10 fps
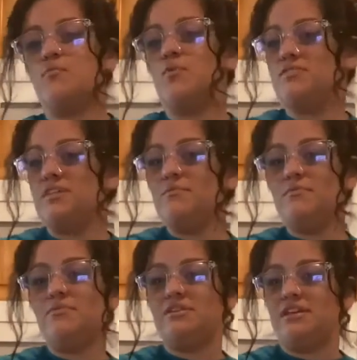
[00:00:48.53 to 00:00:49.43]
one thing we
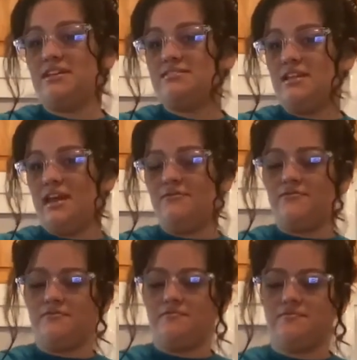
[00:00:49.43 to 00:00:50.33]
will need is a knife.
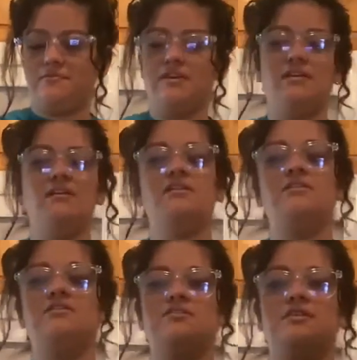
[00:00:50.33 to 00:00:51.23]

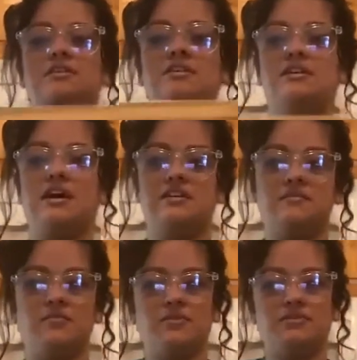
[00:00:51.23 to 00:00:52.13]
You're gonna need a
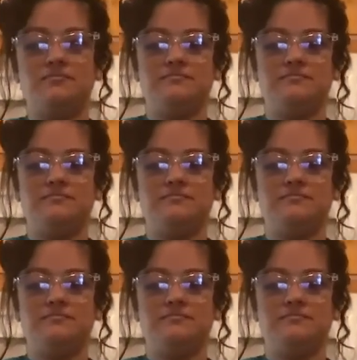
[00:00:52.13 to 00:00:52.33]
cutting board.